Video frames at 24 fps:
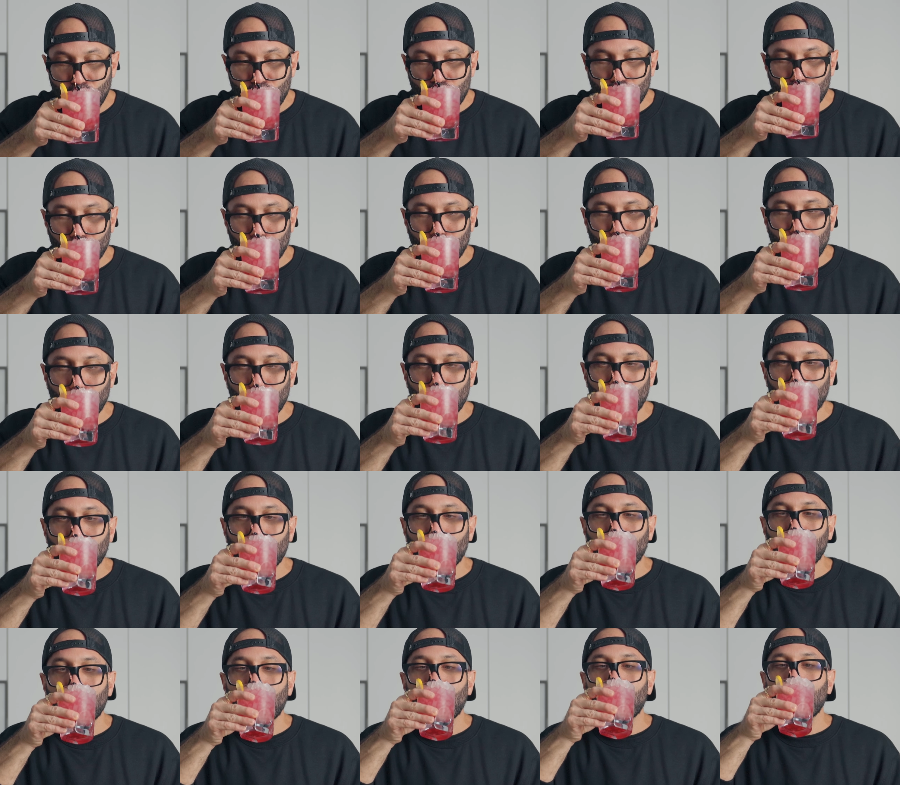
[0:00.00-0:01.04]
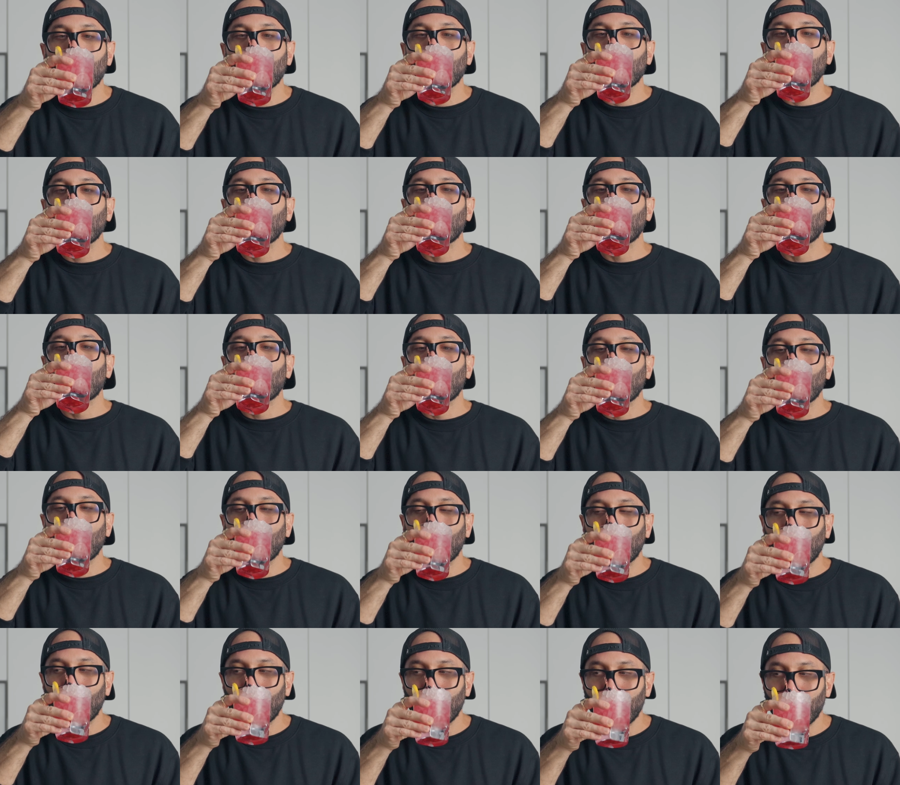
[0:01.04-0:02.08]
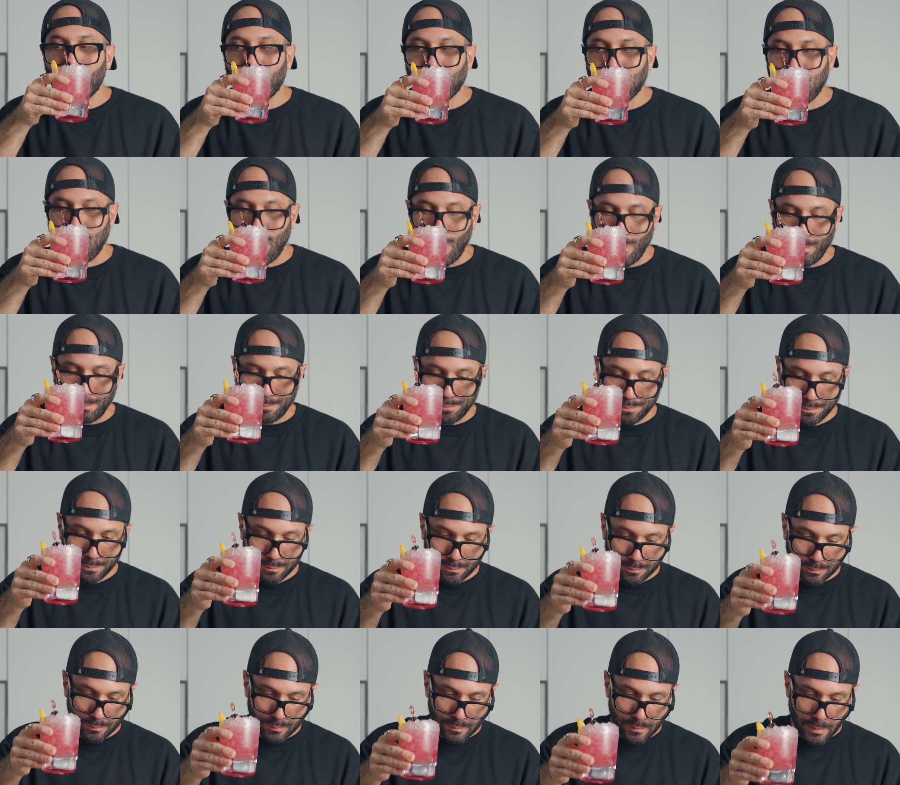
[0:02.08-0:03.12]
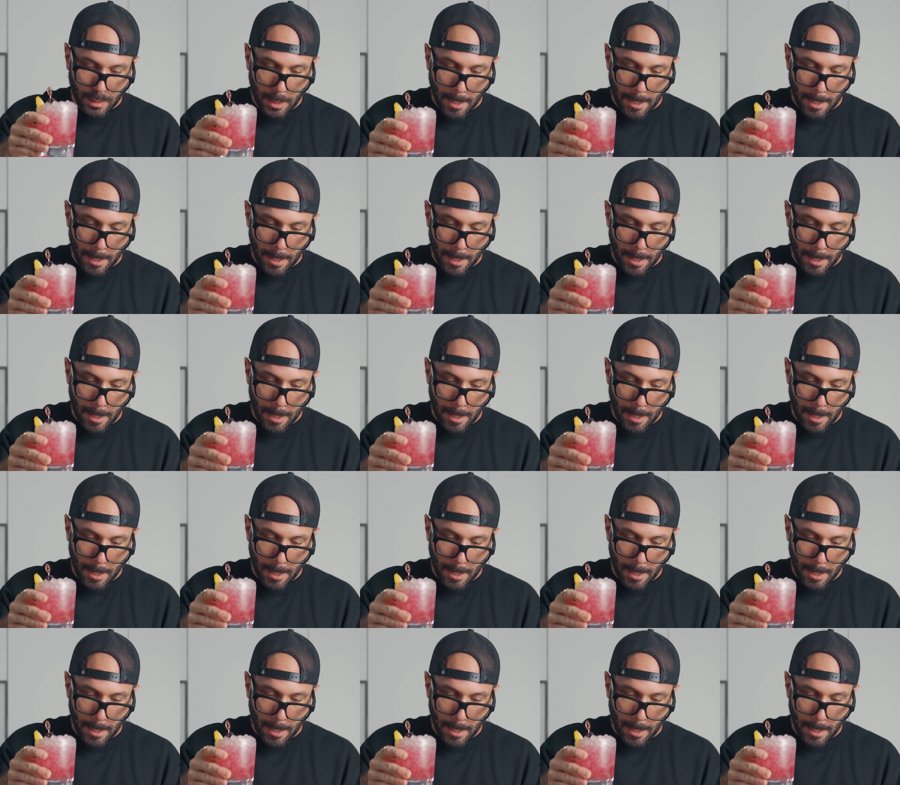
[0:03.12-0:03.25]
(no one is talking)